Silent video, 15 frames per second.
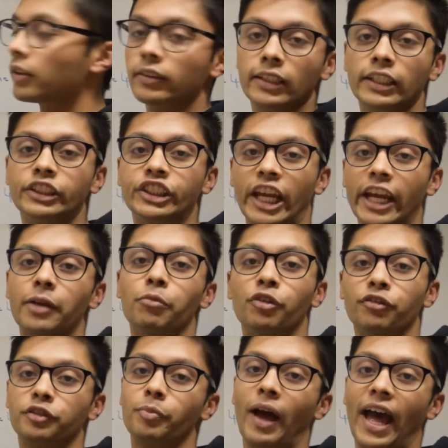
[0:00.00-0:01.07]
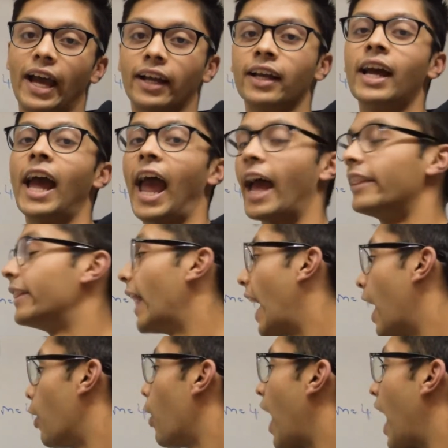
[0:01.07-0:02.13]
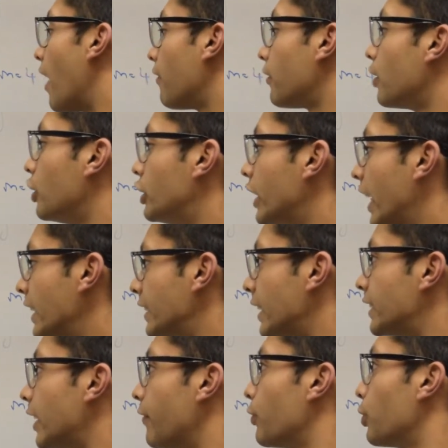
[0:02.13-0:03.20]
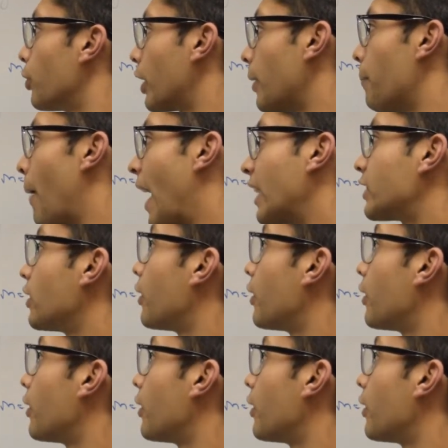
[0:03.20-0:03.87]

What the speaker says: the J moves back. And now after J is at 7, we look at max